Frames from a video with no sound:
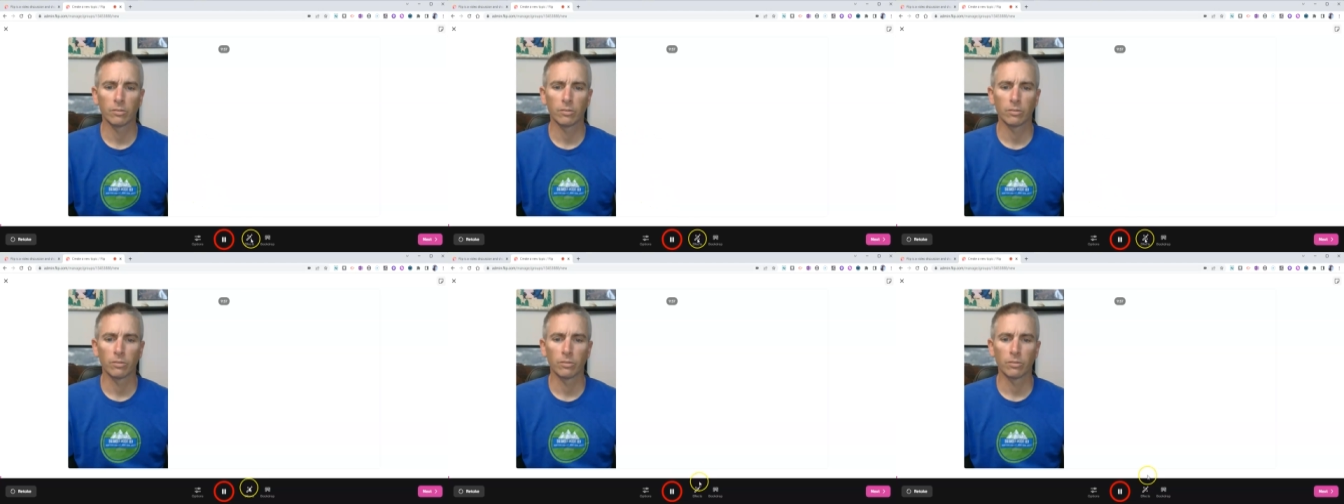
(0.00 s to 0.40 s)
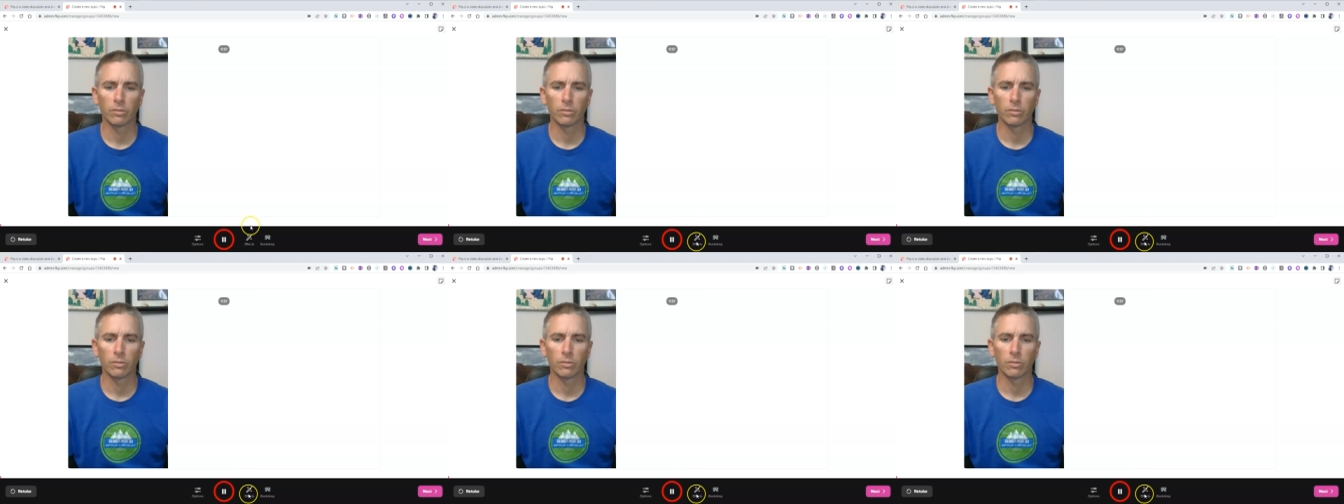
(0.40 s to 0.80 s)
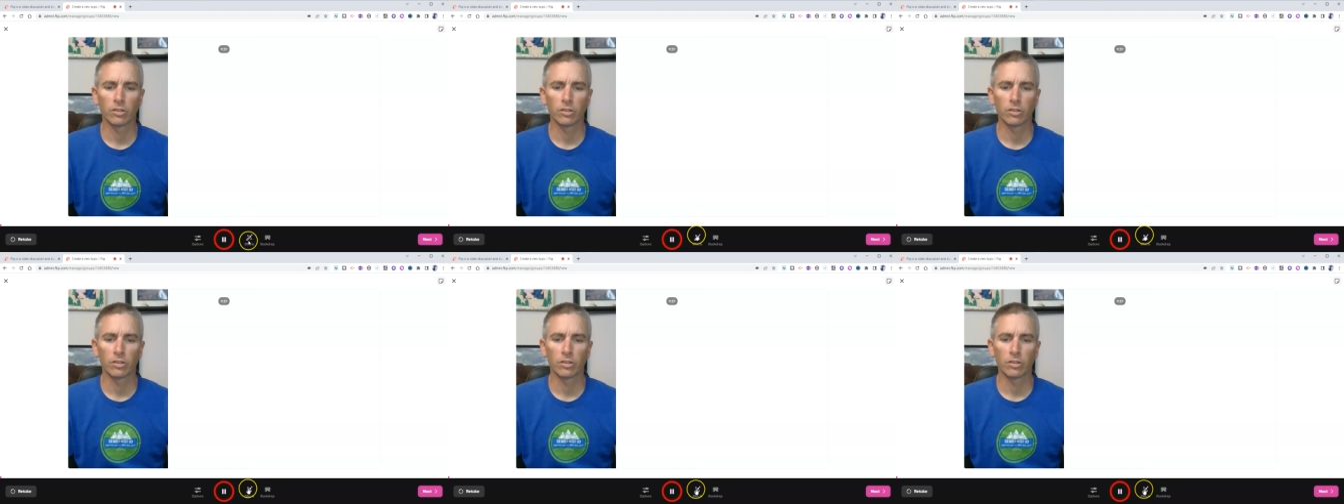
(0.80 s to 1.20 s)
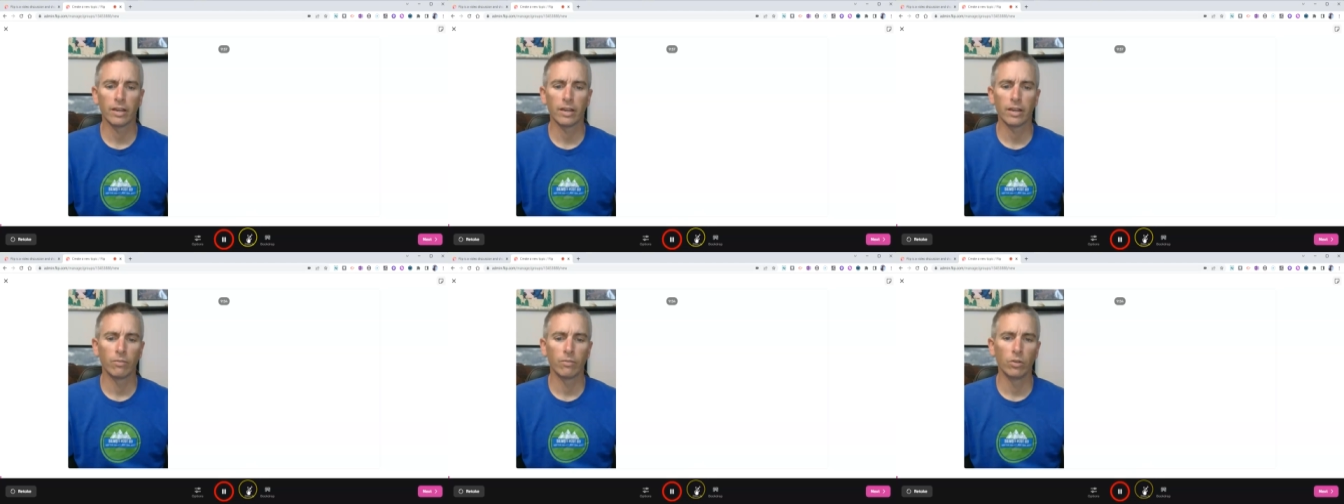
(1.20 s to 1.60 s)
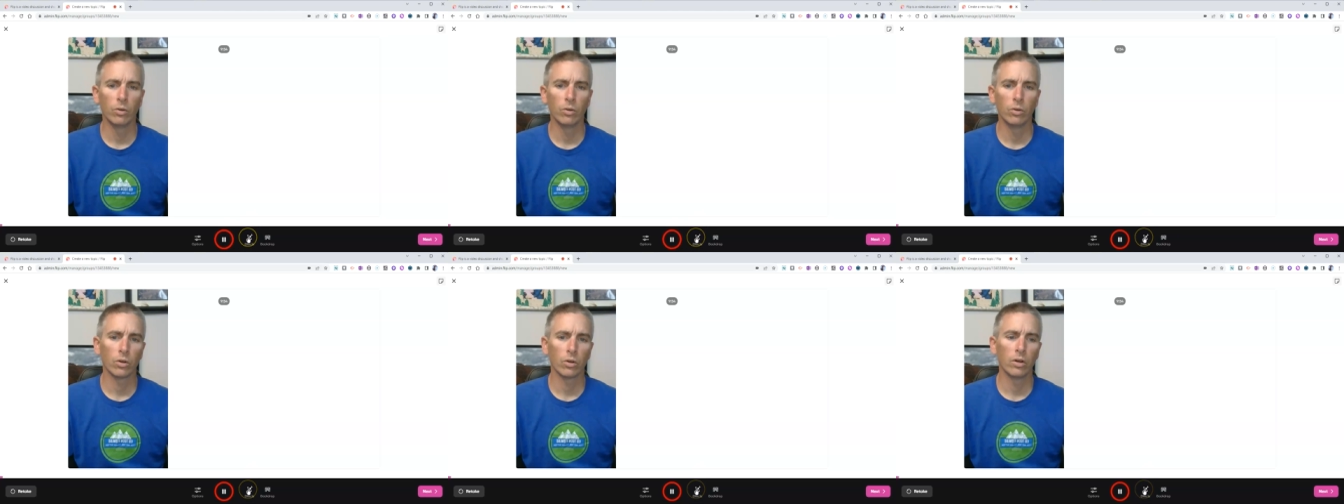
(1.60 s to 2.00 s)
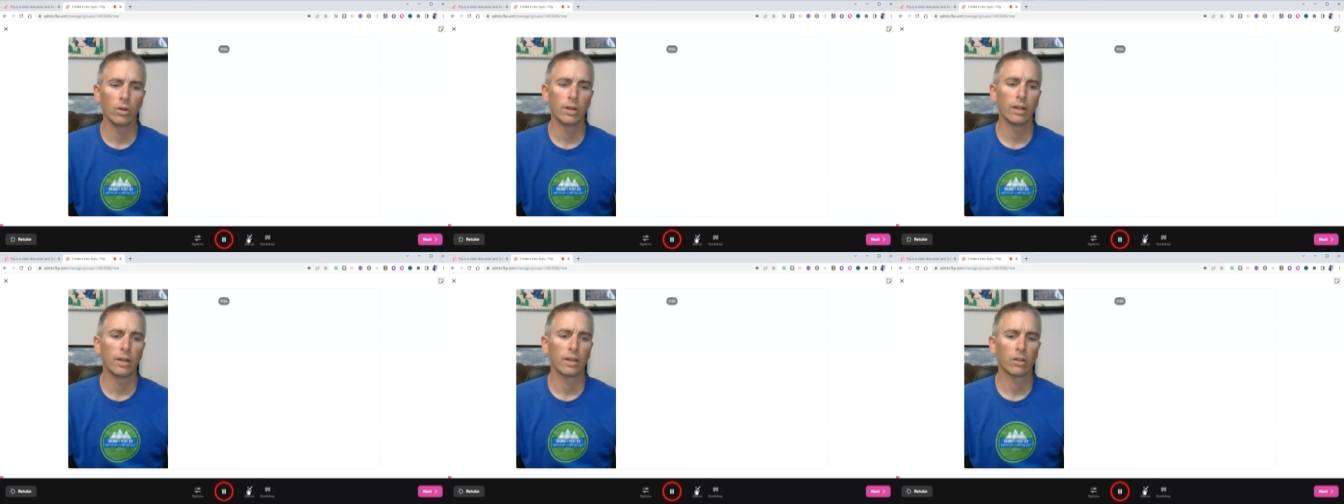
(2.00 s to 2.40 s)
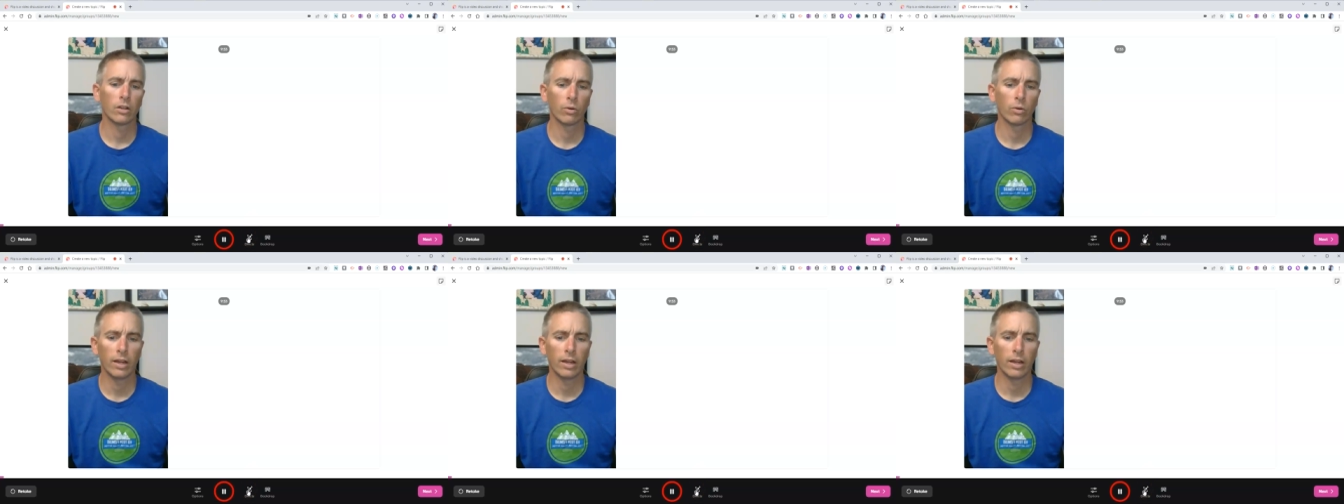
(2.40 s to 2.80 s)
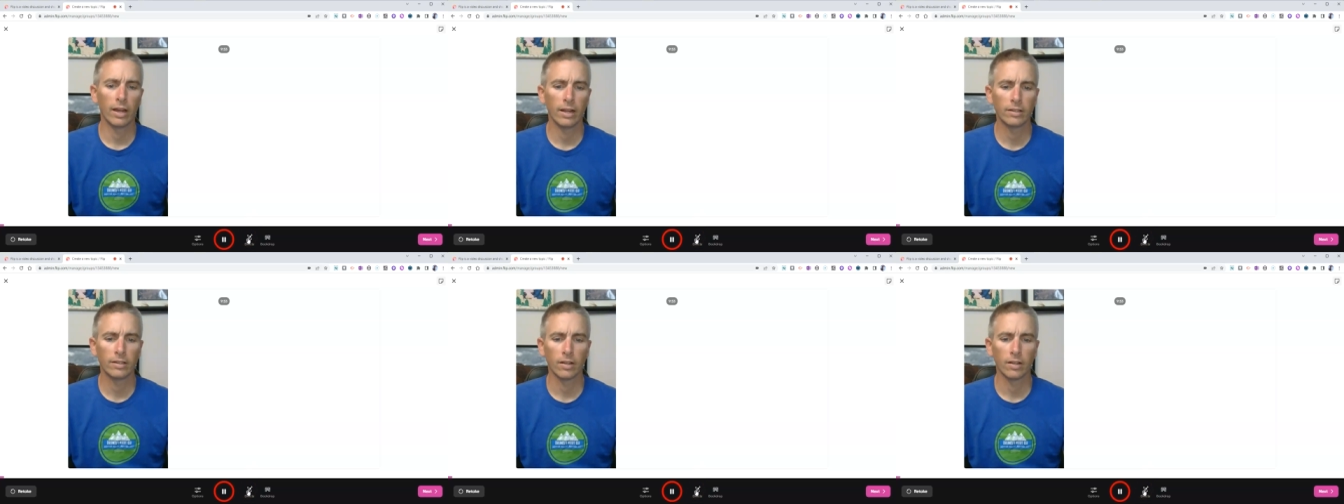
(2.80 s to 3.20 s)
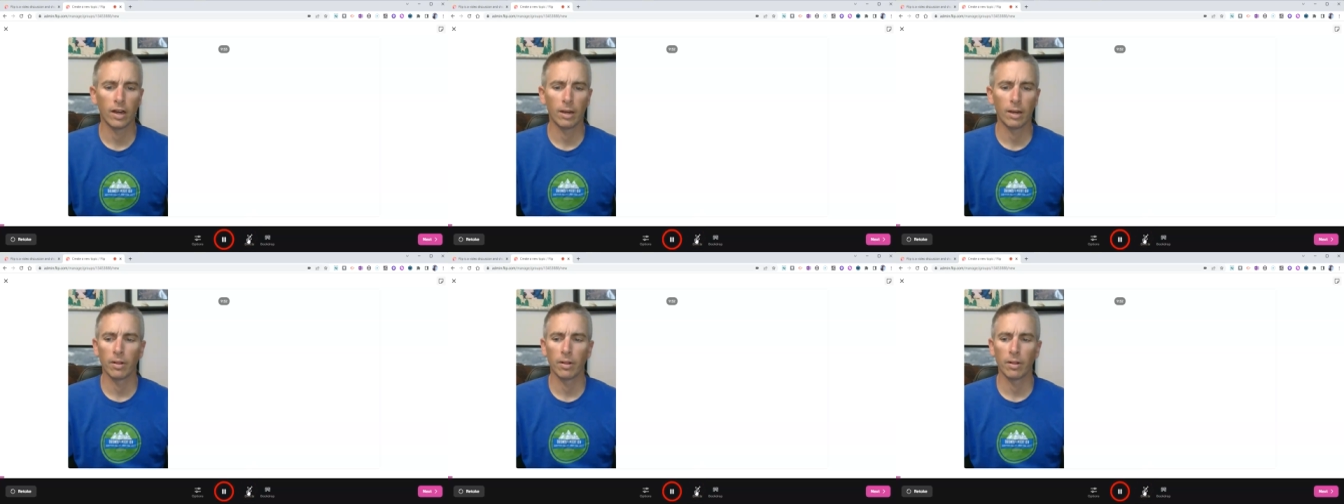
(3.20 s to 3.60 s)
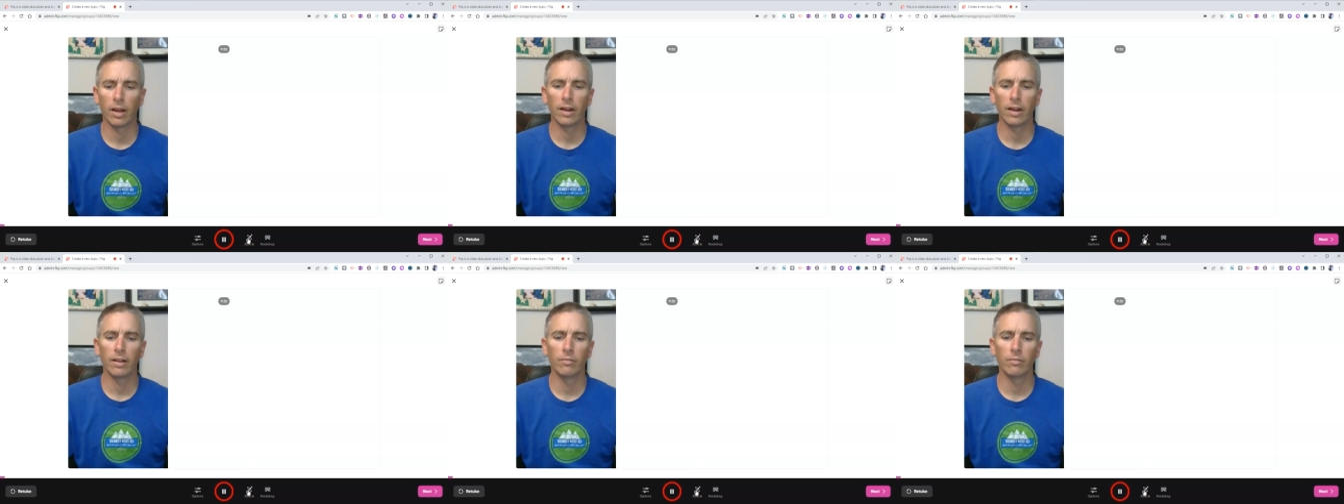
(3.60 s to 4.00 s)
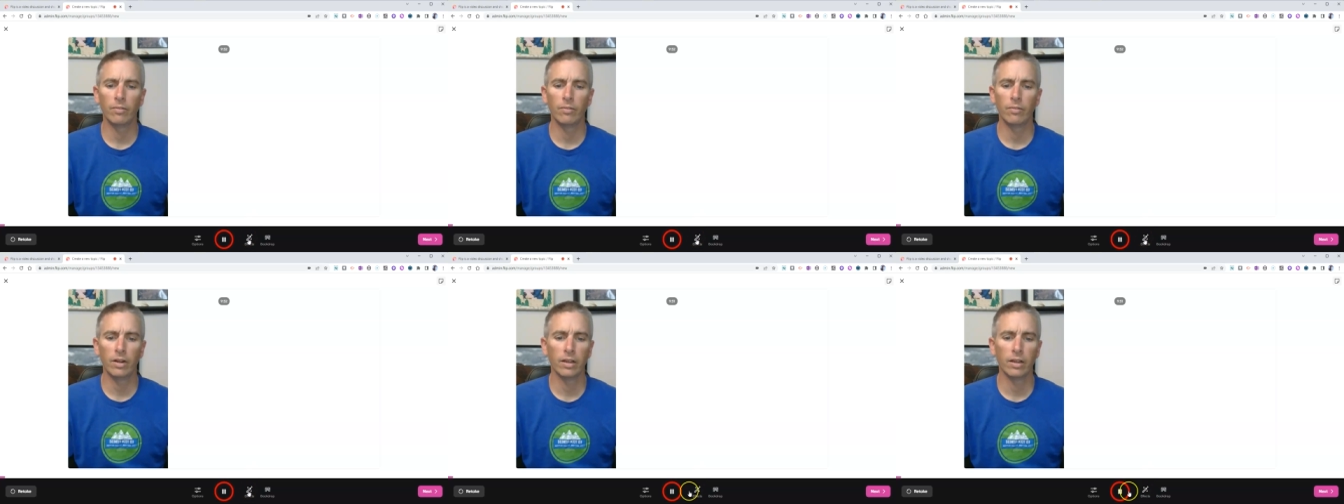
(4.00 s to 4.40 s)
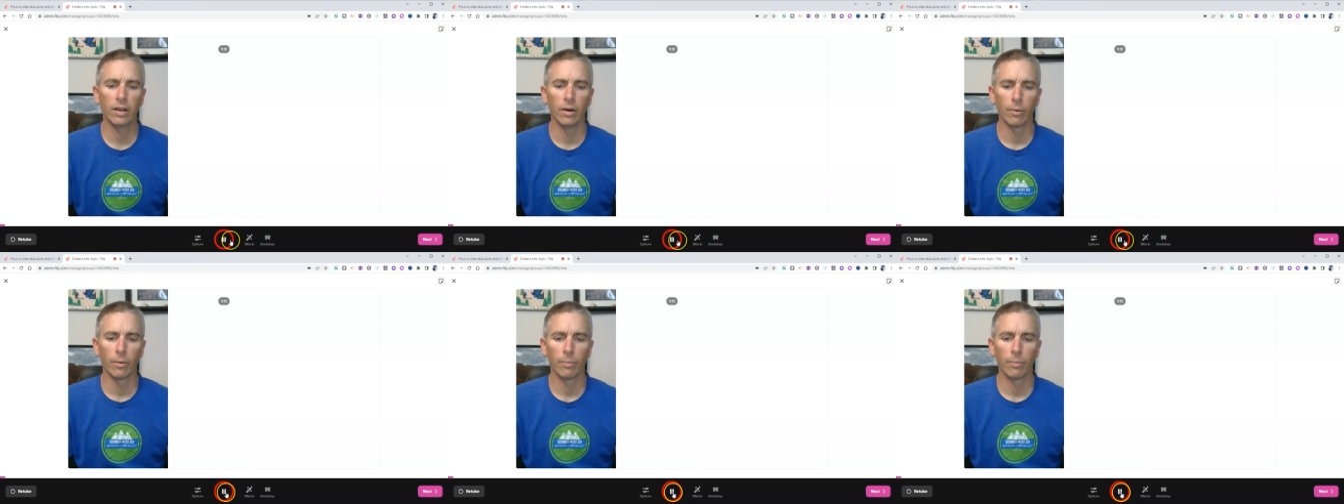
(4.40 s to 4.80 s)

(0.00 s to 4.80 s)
and I would like it if you could create a timeline video.